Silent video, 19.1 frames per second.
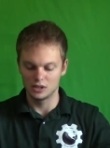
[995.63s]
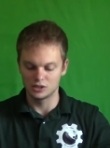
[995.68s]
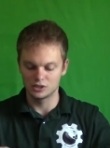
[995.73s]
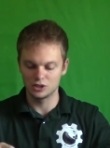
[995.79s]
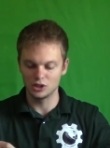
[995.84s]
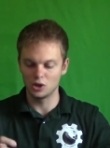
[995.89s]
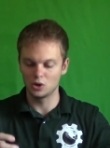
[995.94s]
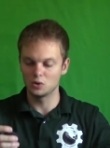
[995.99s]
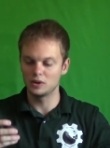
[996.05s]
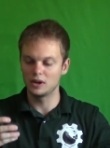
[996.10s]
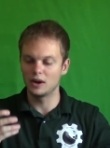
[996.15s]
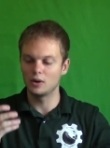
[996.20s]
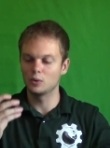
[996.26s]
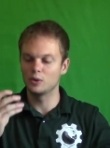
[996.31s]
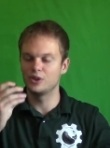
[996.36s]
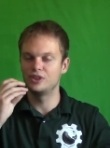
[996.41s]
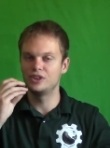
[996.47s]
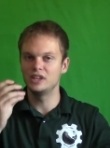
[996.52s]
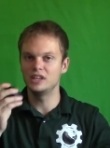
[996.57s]
So
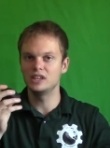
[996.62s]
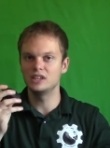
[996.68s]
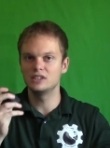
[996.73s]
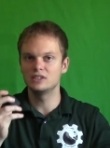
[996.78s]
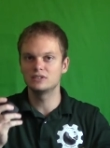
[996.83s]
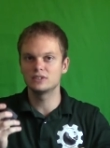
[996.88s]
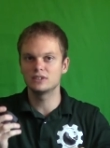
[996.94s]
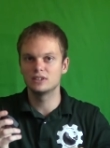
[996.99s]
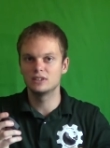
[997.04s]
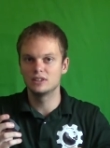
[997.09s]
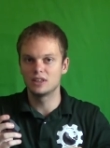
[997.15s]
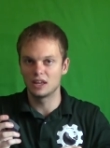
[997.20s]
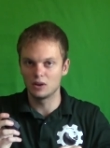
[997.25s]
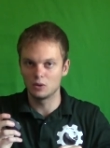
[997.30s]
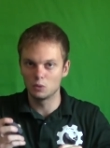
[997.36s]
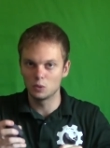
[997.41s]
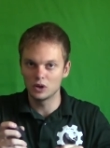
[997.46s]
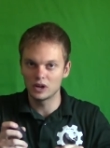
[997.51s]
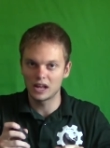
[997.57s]
now with these,
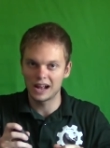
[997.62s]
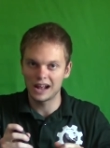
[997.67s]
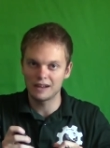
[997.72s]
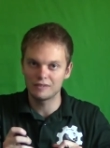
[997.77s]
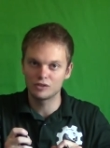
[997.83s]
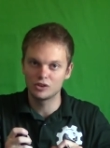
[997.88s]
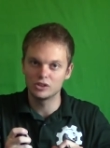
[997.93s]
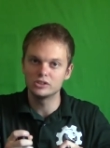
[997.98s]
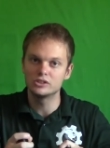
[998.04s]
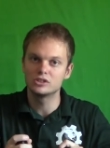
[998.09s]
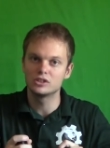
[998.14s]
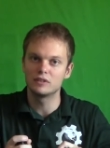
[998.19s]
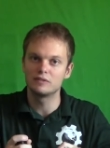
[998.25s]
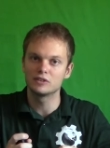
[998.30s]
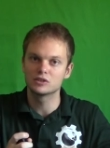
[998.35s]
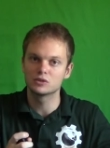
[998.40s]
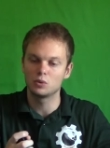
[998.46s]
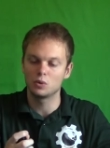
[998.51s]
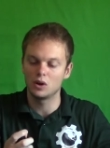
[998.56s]
they would have good
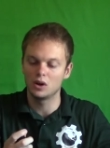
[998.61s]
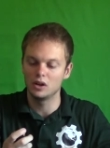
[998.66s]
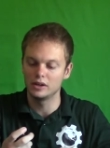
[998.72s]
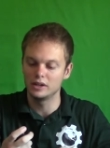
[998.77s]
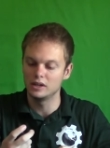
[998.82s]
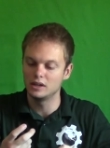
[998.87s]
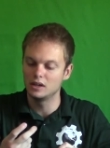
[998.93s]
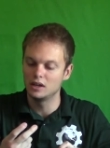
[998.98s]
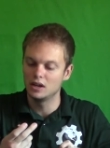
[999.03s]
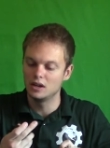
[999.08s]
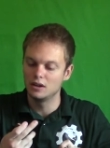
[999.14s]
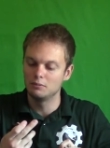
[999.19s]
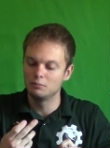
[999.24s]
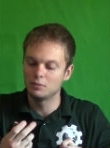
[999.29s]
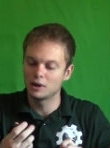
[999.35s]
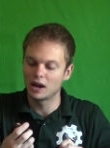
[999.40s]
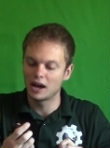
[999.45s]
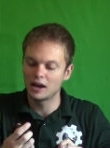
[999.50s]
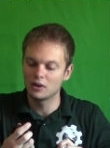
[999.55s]
surface quality,
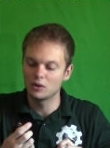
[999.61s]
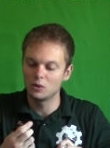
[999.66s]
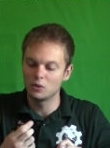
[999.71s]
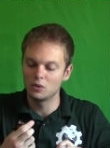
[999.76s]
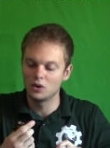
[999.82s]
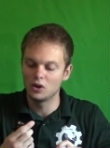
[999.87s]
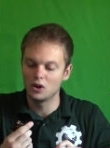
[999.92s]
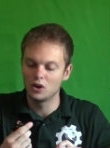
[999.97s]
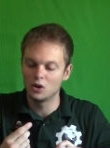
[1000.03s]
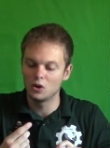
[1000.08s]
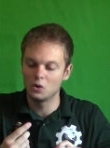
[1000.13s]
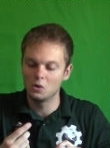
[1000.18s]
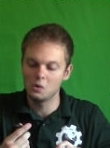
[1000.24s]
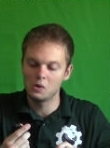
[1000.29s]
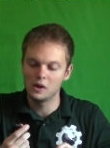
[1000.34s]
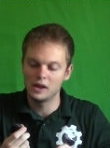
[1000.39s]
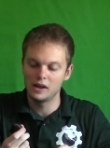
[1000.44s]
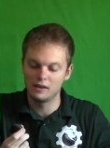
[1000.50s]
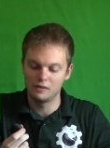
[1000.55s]
but I don't
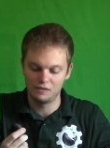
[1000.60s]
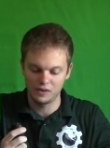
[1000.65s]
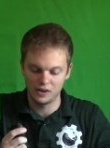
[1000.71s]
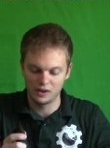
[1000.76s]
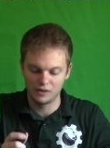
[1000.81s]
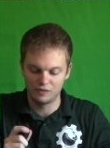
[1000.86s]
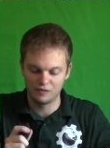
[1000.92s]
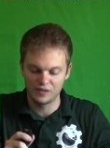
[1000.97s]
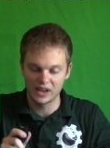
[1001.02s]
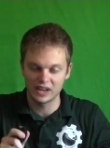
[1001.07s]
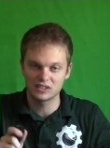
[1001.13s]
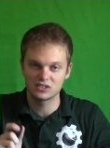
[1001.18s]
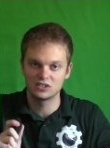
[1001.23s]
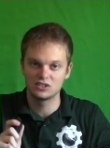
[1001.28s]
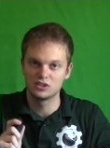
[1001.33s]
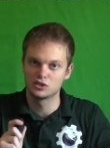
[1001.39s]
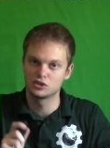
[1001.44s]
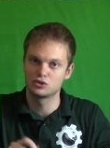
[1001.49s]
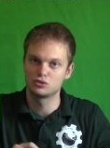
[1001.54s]
know if it
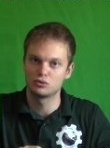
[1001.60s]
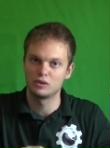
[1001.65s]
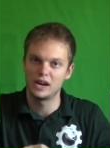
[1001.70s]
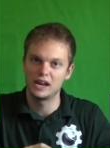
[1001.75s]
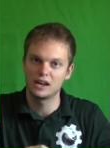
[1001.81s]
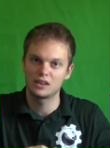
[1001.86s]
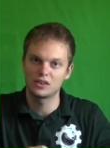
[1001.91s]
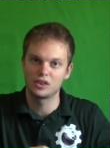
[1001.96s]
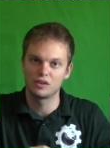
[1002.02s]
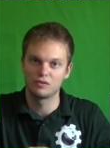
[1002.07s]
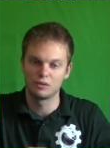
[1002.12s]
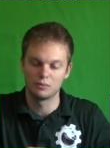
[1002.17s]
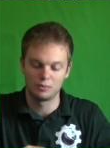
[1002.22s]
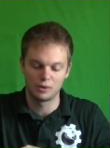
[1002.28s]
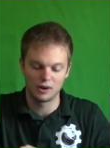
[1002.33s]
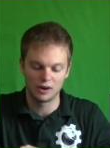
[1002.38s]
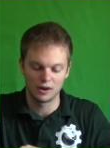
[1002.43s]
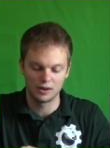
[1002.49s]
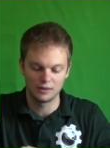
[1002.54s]
affects the strength of the
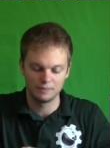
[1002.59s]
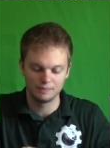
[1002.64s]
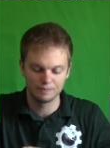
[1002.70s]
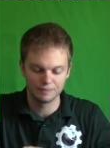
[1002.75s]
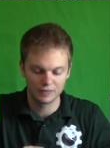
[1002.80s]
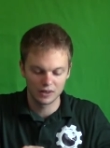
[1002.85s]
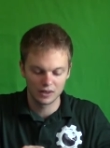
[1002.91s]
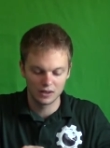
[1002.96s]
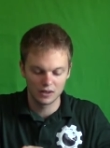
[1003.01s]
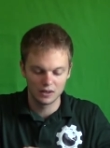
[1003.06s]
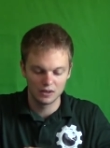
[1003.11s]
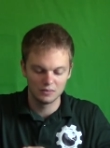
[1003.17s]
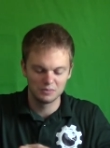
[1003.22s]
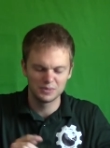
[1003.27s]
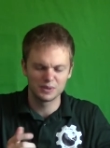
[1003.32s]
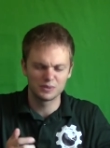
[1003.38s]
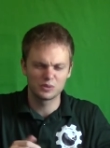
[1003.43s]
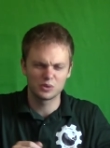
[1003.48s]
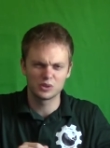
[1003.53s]
part.
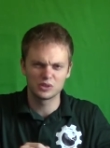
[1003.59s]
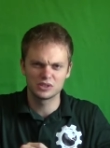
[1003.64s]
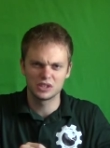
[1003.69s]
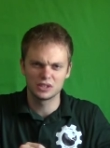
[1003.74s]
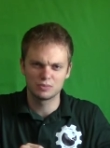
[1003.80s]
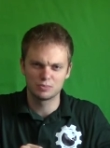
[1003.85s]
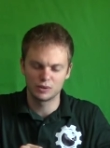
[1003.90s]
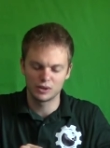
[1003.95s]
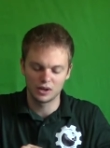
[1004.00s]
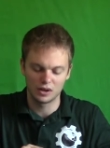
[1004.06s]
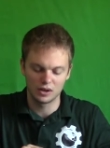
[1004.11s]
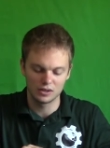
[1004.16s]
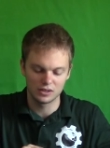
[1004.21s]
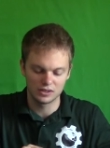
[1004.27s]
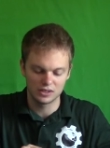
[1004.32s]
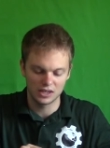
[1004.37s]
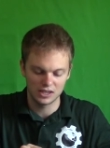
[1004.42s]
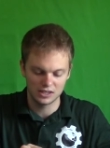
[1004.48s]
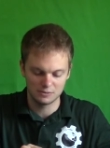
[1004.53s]
But of course that's pretty hard
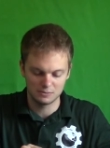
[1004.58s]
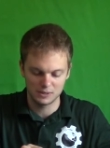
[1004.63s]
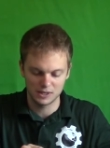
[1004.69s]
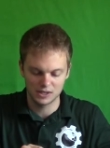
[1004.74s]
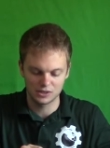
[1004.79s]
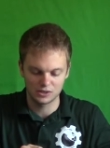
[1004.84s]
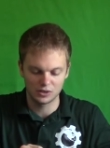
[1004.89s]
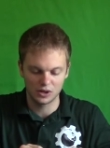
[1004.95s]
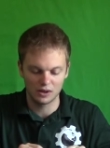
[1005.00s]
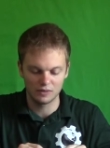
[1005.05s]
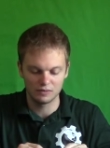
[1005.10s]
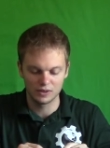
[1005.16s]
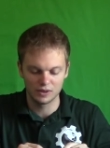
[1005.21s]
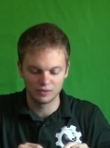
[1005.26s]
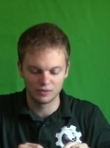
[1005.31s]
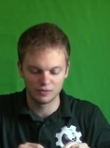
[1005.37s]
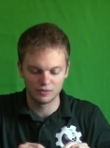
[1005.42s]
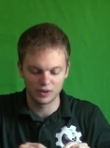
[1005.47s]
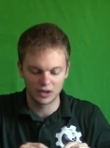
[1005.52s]
to test because you have
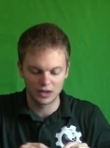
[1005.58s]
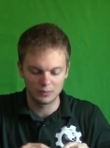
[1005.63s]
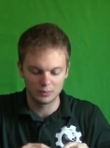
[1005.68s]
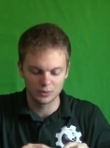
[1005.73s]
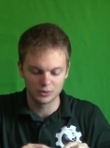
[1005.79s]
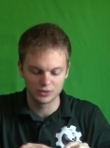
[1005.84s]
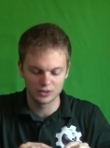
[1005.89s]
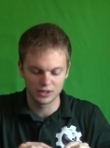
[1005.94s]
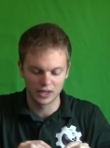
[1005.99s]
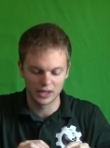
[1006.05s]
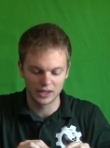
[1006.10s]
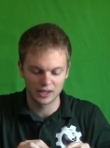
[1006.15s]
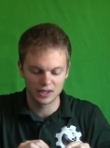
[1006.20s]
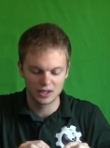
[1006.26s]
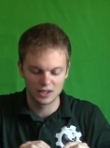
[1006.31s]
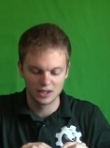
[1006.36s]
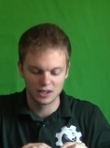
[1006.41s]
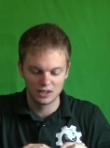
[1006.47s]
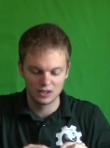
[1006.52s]
different variables
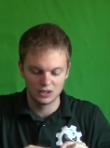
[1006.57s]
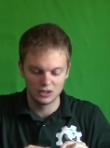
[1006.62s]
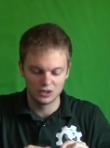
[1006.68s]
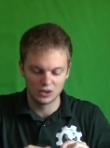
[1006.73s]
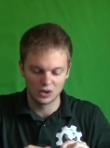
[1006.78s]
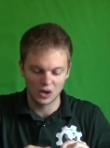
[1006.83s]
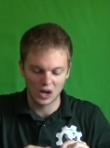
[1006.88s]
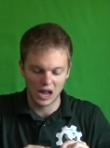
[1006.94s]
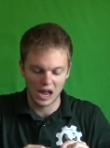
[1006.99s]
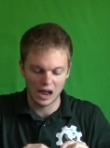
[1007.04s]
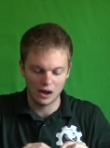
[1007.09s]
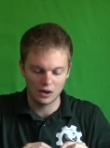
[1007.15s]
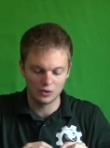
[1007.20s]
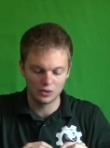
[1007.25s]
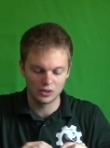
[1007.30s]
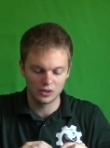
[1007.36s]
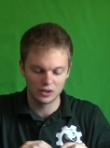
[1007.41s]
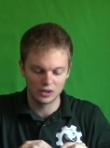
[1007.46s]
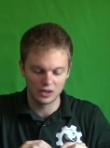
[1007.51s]
like, you know,
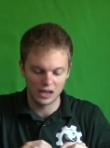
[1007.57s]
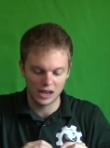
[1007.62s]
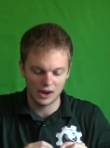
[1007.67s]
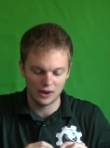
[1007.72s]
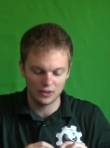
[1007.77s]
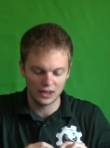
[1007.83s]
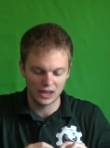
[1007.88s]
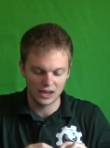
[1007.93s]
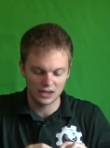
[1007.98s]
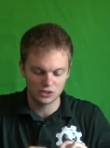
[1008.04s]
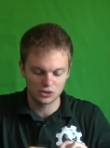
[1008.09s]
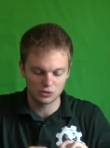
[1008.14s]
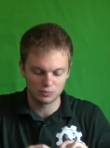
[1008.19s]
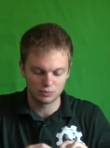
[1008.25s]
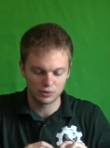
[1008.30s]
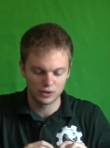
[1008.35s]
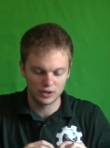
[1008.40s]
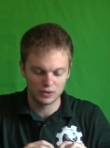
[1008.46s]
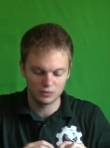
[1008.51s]
how the how the
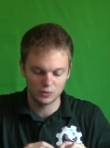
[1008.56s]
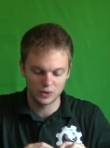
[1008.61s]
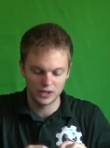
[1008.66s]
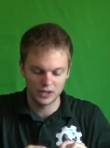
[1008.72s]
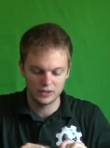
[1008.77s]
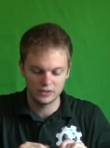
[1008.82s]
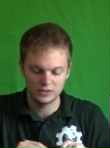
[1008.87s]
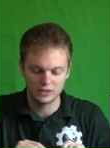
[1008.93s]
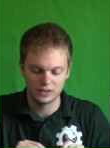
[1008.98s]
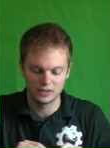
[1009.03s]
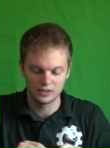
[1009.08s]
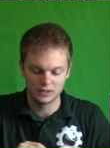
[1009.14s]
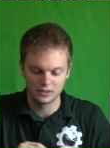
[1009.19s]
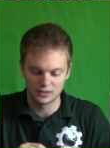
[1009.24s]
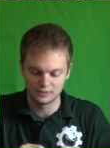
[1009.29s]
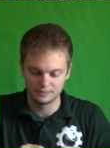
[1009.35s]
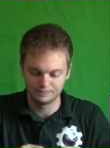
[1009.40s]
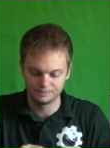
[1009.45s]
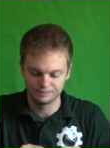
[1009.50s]
actual print went and
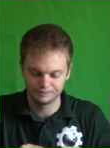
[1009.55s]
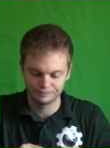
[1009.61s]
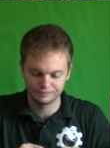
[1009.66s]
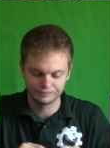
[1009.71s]
um,